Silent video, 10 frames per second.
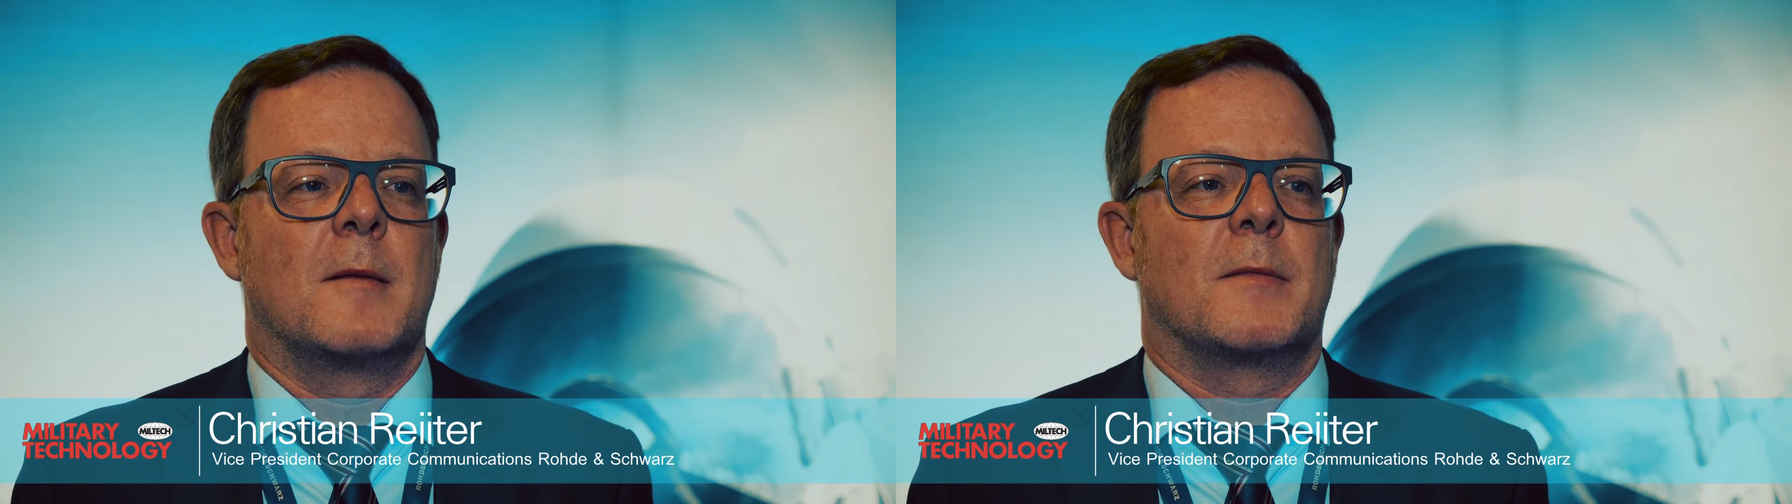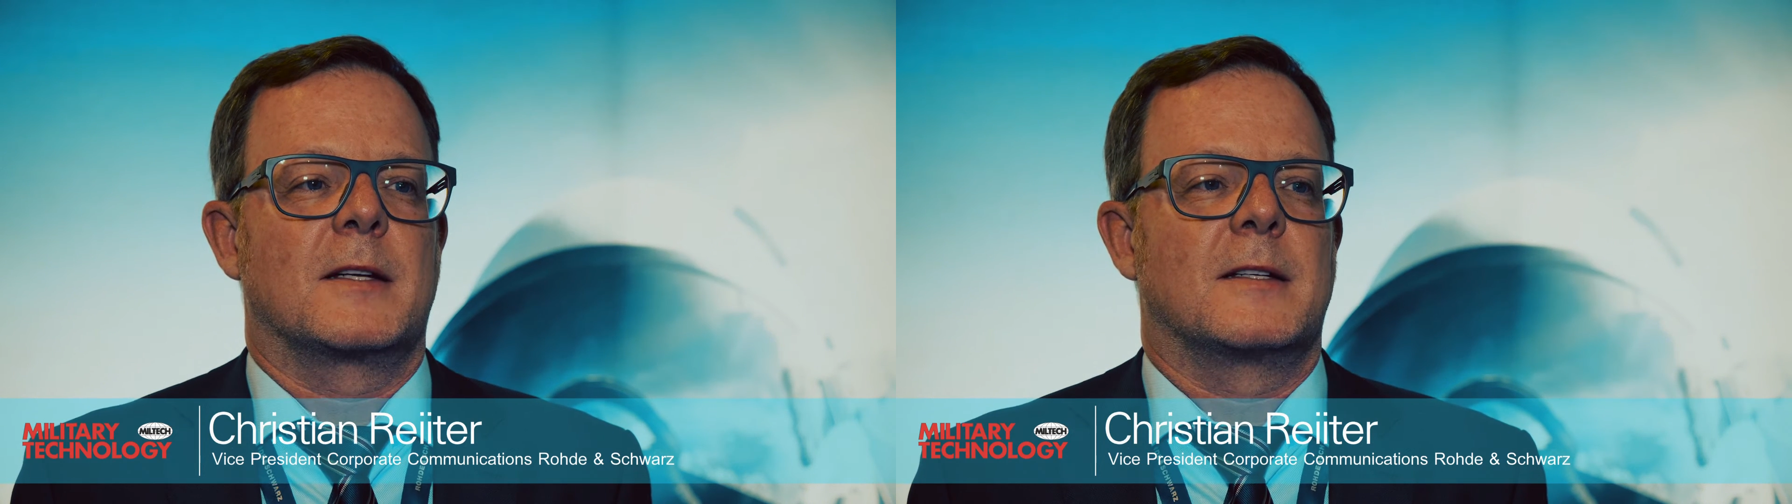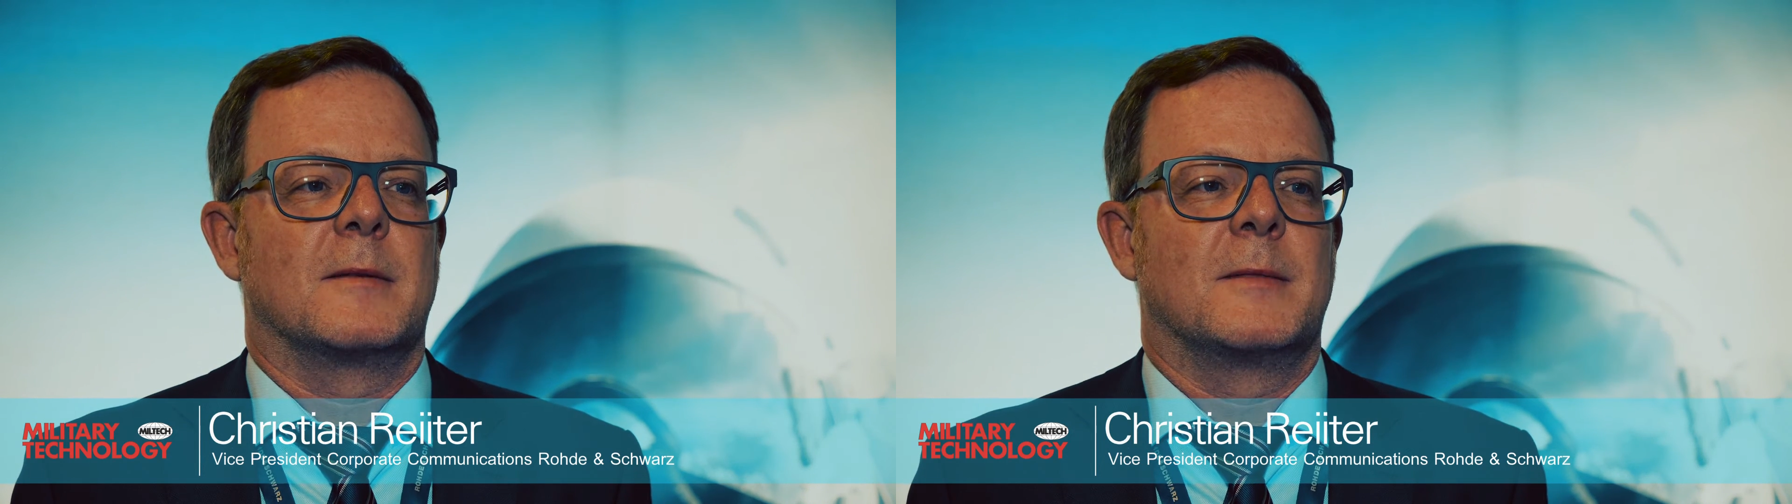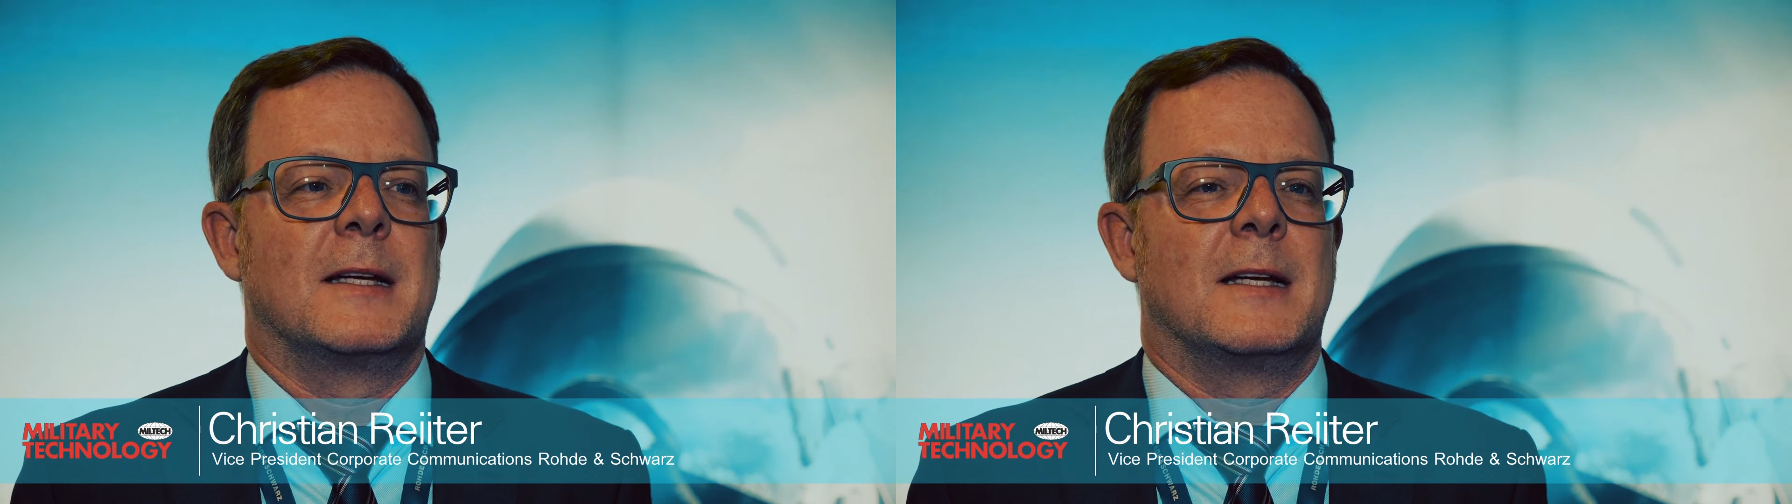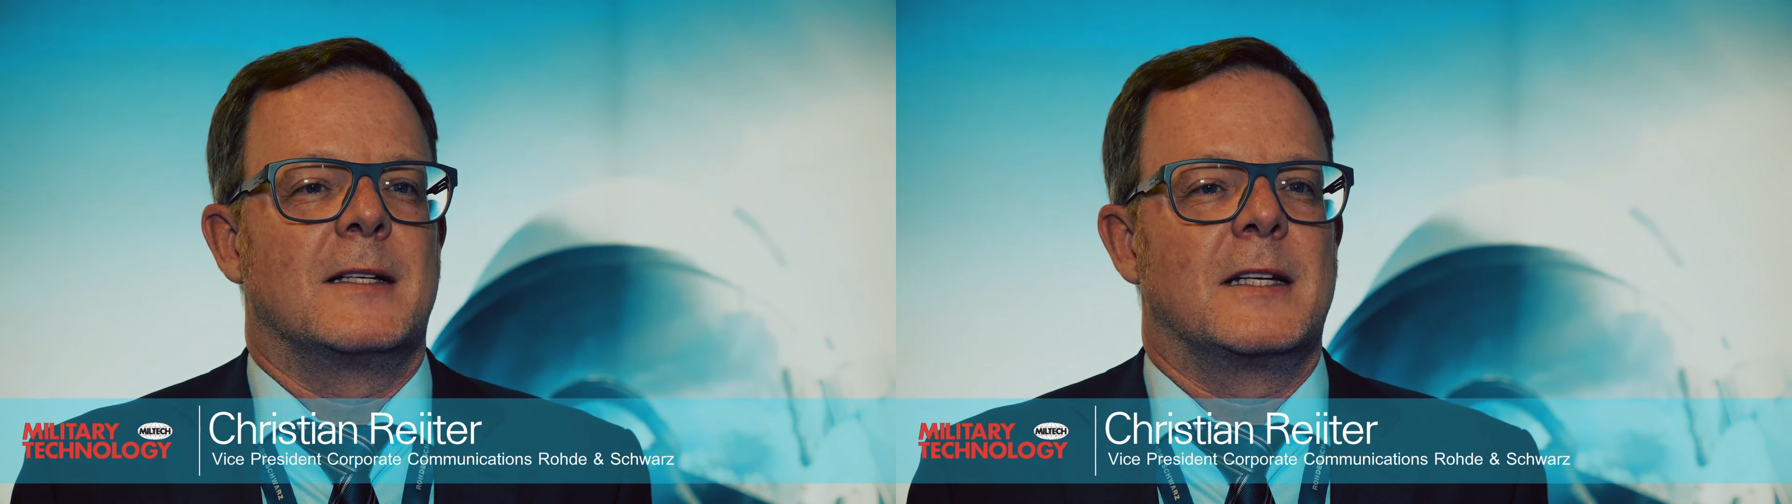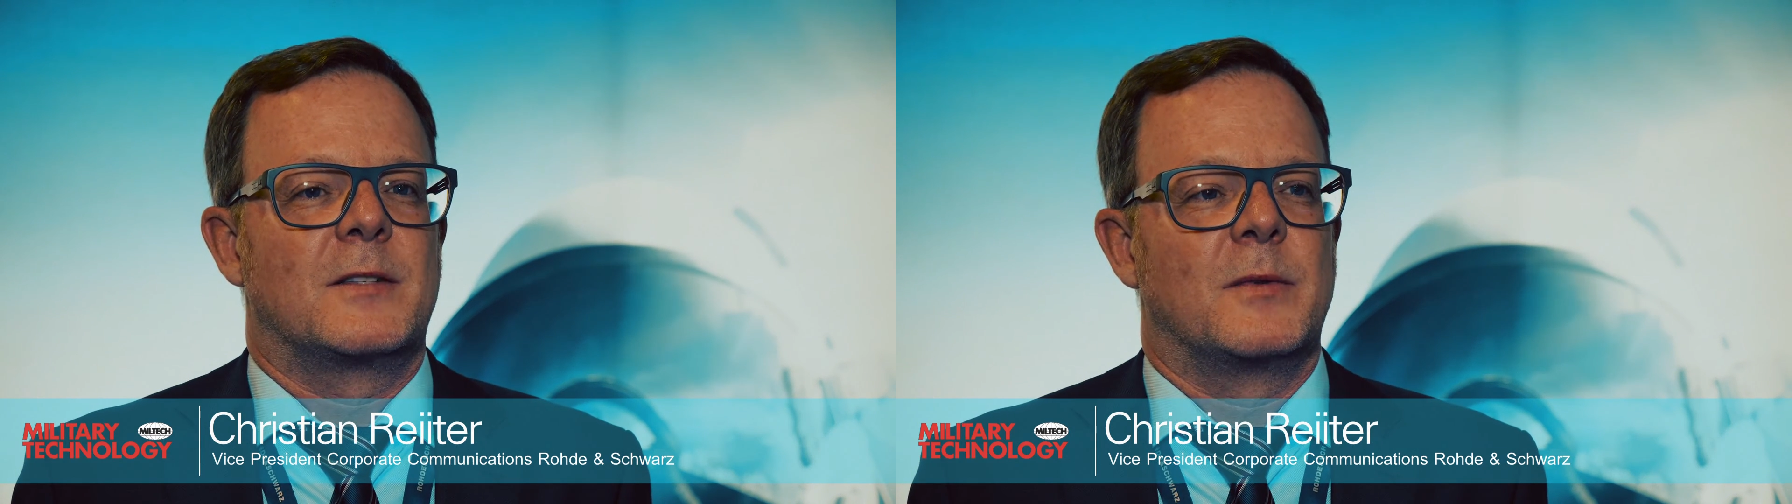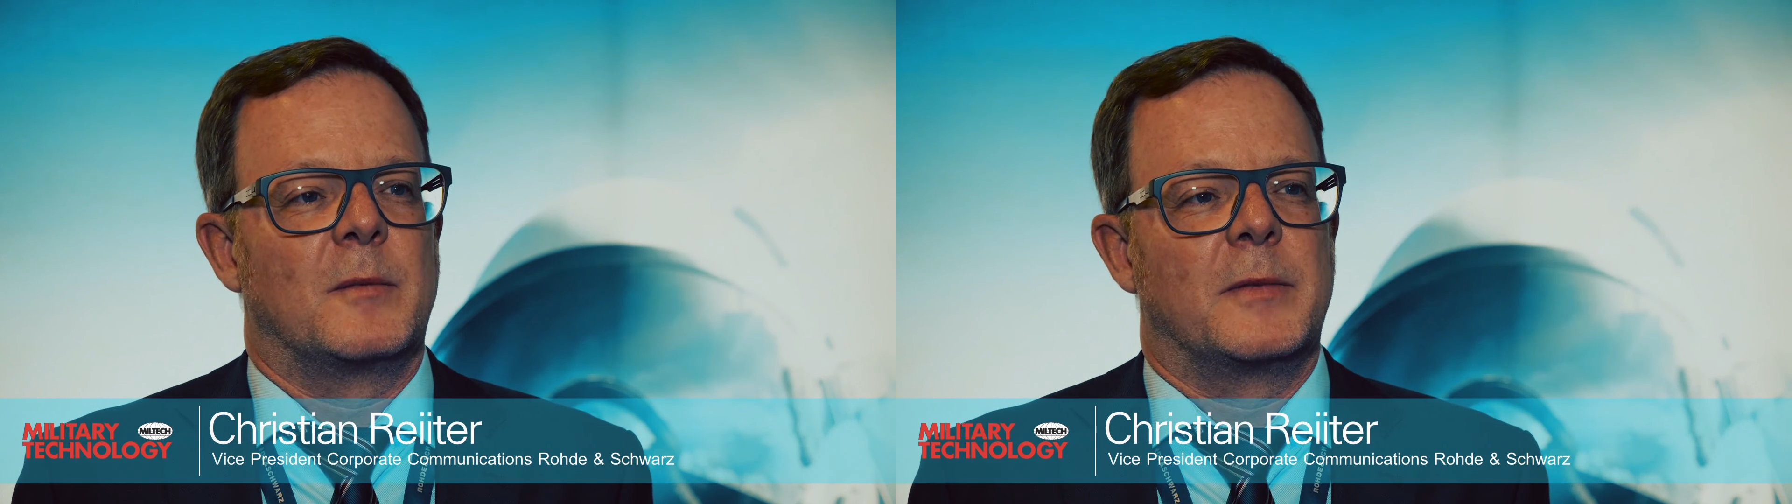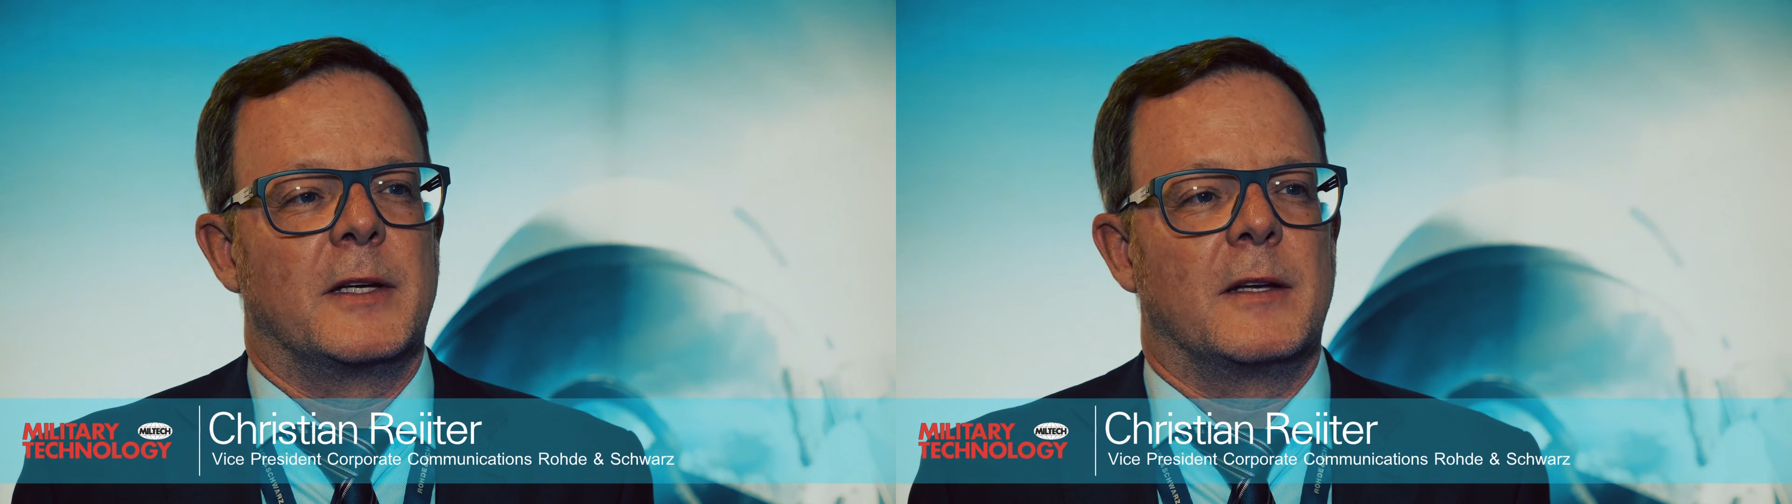but this will
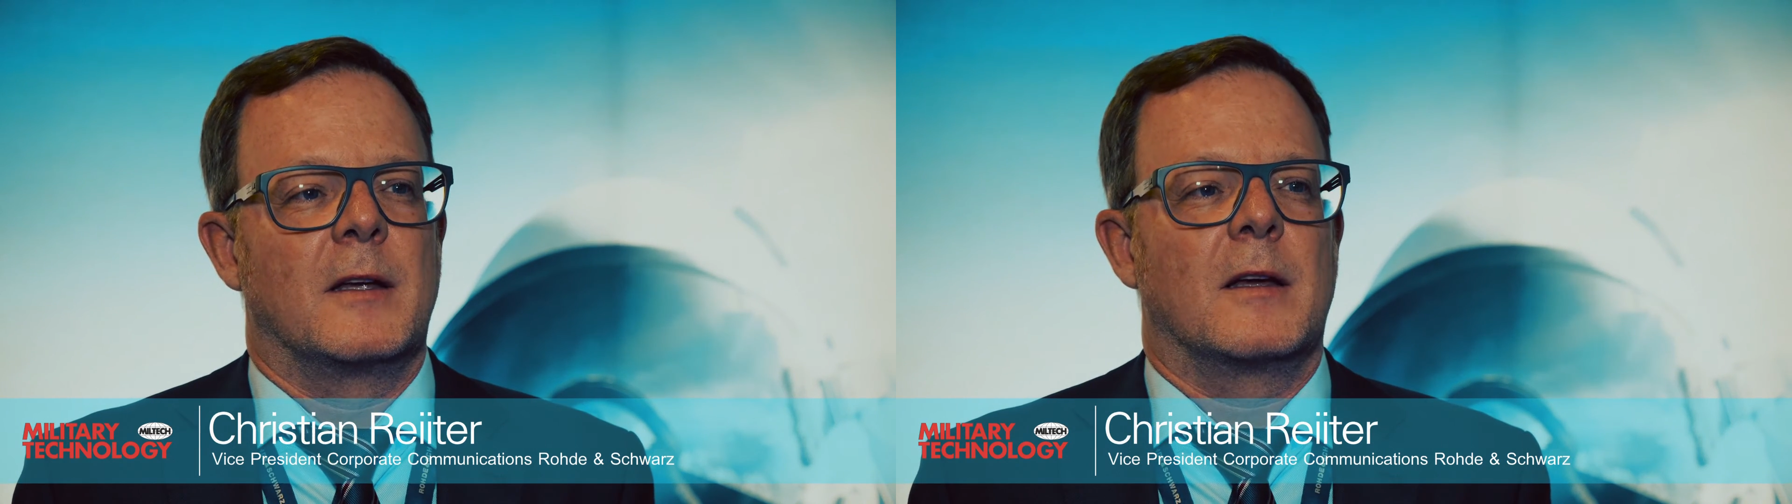be